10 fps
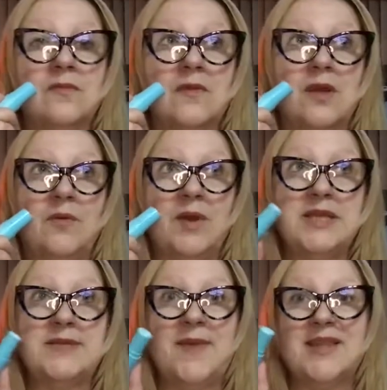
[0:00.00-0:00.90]
Right, when I
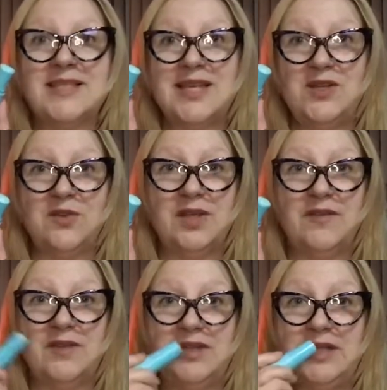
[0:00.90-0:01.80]
smell this, I don't think
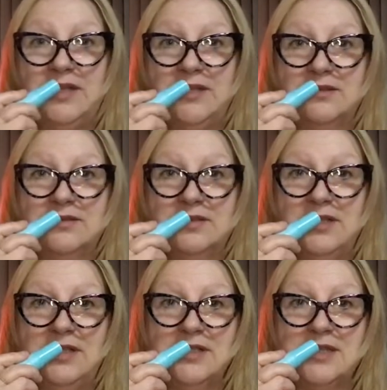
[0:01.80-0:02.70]
of clean.
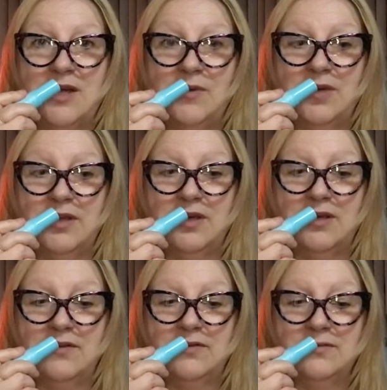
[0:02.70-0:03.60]
Clean is not what I think of.